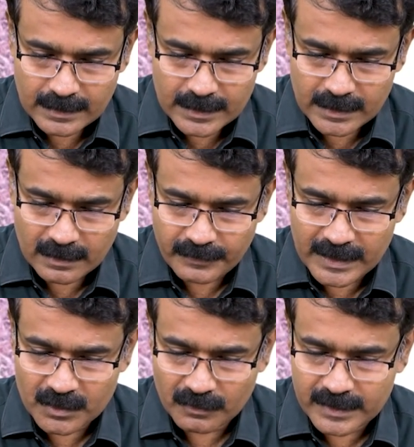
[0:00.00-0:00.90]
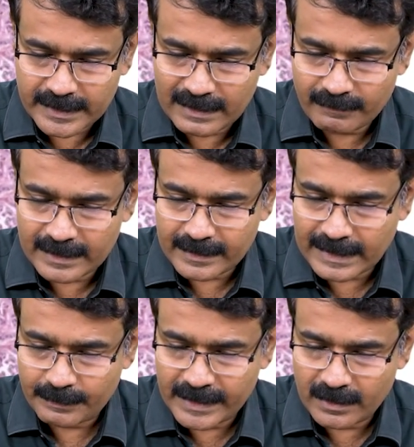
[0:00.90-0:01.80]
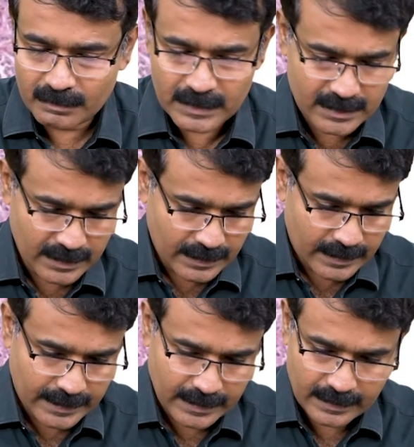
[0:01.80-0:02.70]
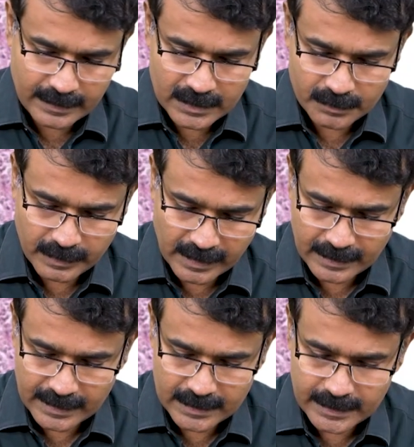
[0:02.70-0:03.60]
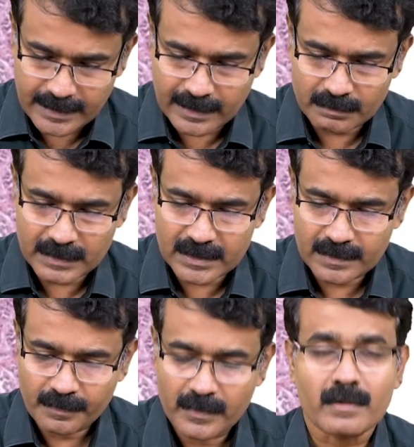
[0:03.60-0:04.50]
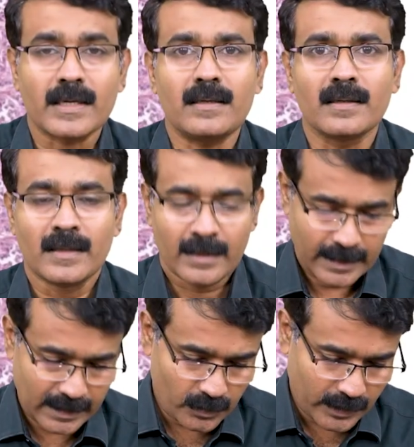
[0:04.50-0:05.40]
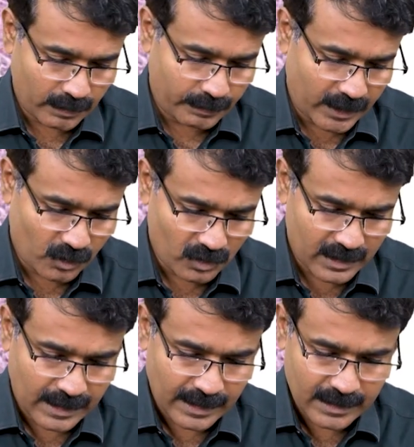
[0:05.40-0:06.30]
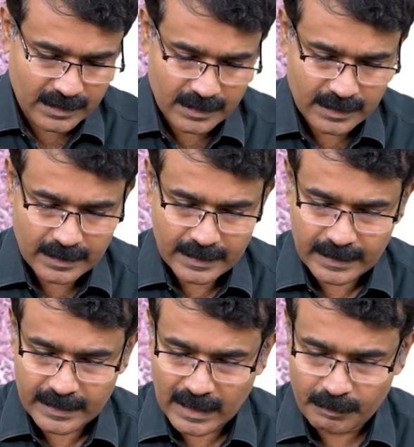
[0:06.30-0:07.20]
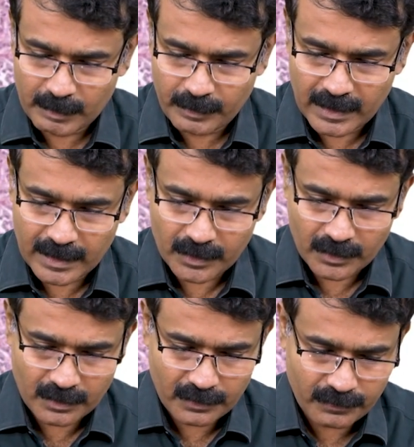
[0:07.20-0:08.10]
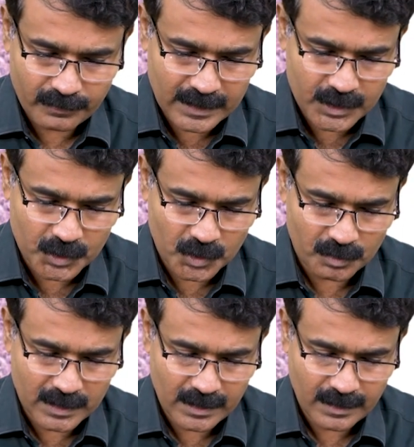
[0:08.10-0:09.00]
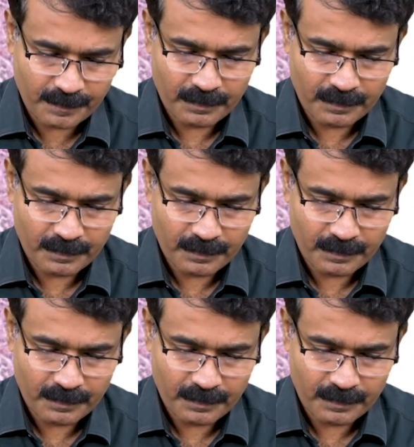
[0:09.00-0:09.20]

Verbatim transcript: surface of skin with epidermis and this part is the dermis, right? And you can make out that in the upper part of this tumor,